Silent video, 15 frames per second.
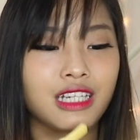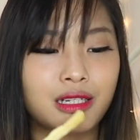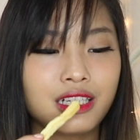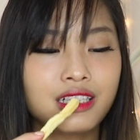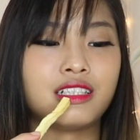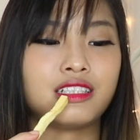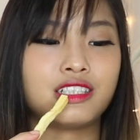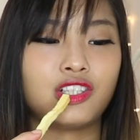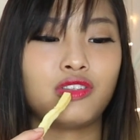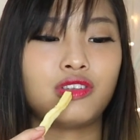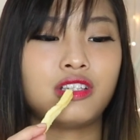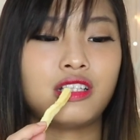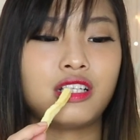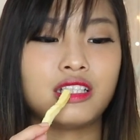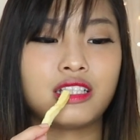I think the
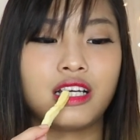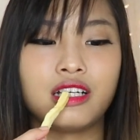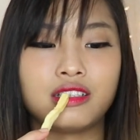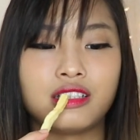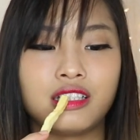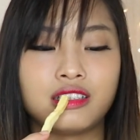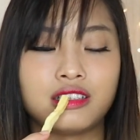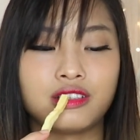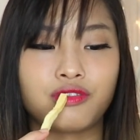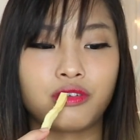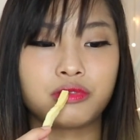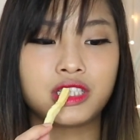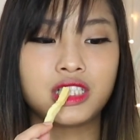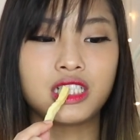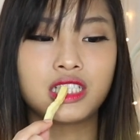salty taste that I taste is
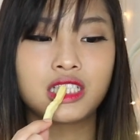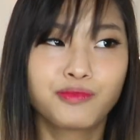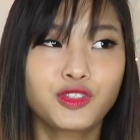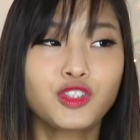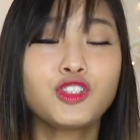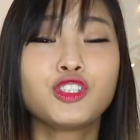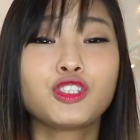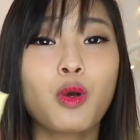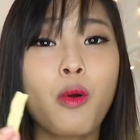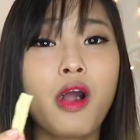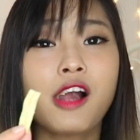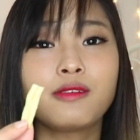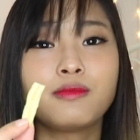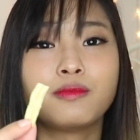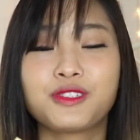from cheese. So you know
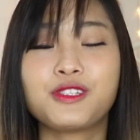what?